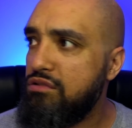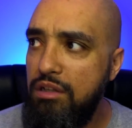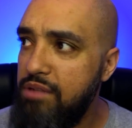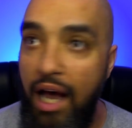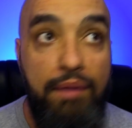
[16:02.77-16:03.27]

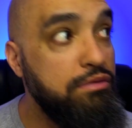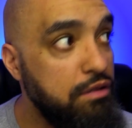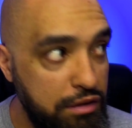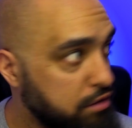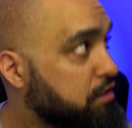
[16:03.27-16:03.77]
sometimes
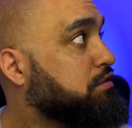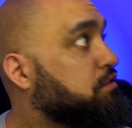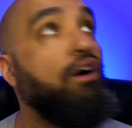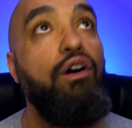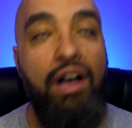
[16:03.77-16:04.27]
things just
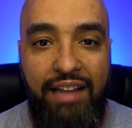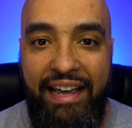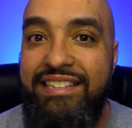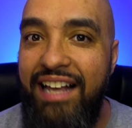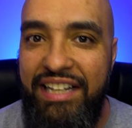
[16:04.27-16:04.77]
go
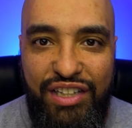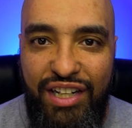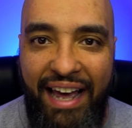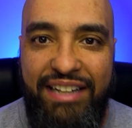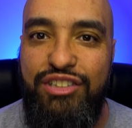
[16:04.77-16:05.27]
like he's like
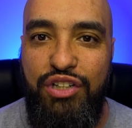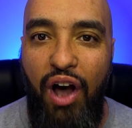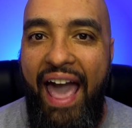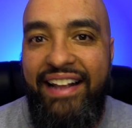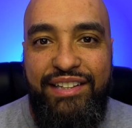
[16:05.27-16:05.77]
like
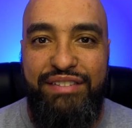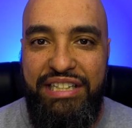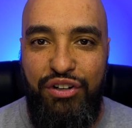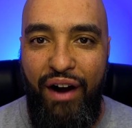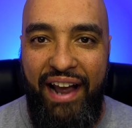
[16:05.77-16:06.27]
actively
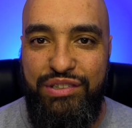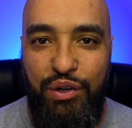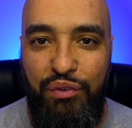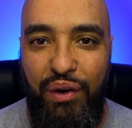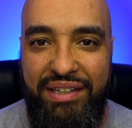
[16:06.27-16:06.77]
trying to
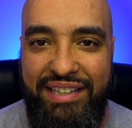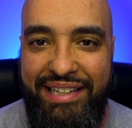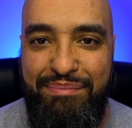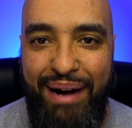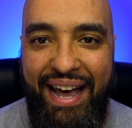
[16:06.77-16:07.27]
avoid
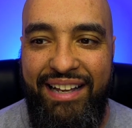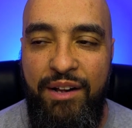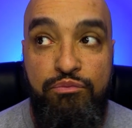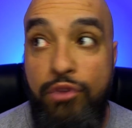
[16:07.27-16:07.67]
looking at Mike.